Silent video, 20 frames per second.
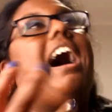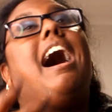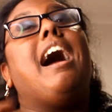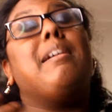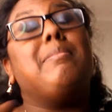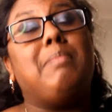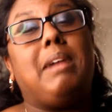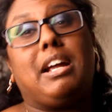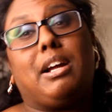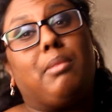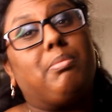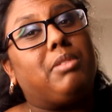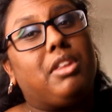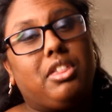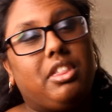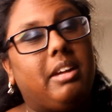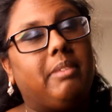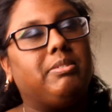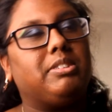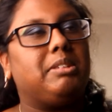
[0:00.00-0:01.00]
I make up the
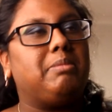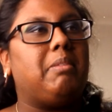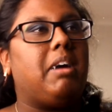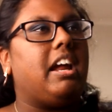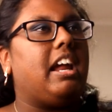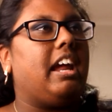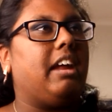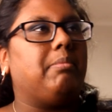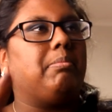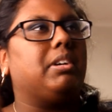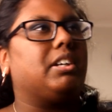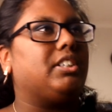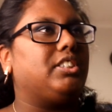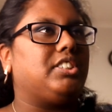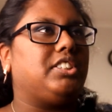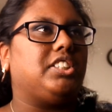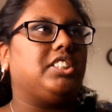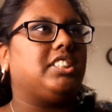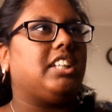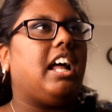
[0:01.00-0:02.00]
themes in my head
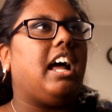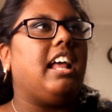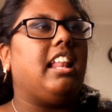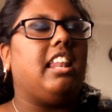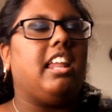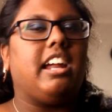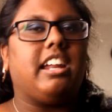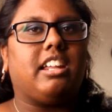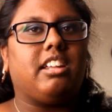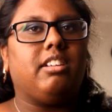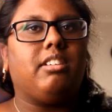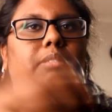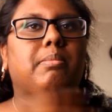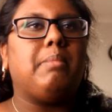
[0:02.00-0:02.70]
because just I like